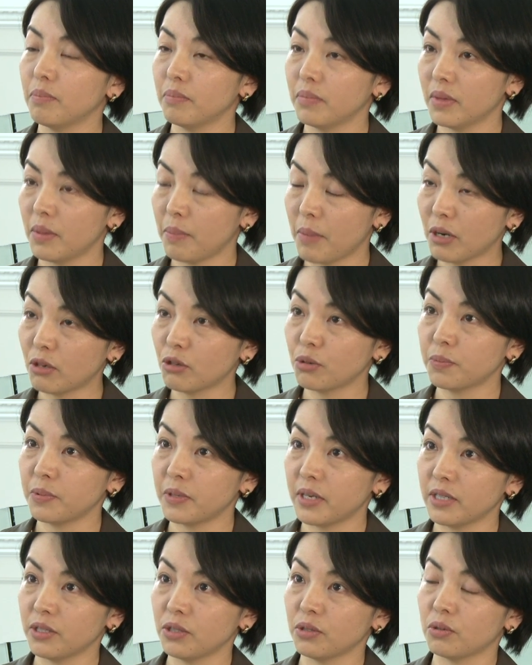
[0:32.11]
the
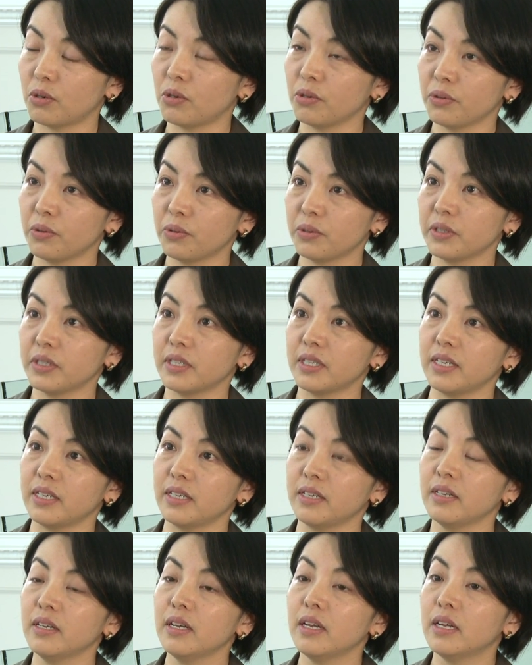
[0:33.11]
macroprudential
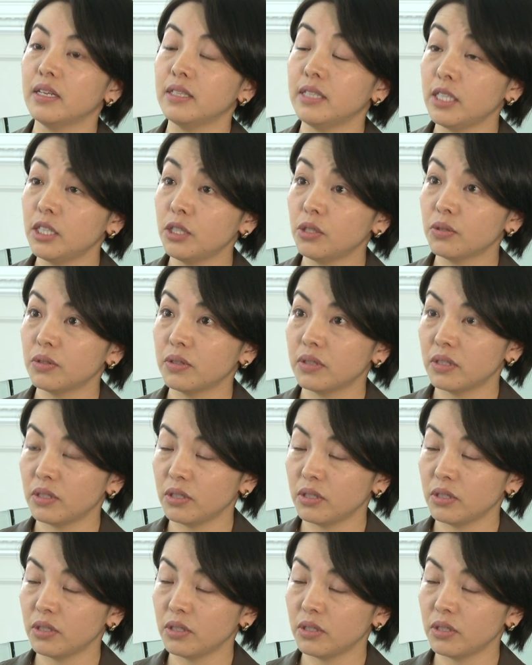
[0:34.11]
authority needs to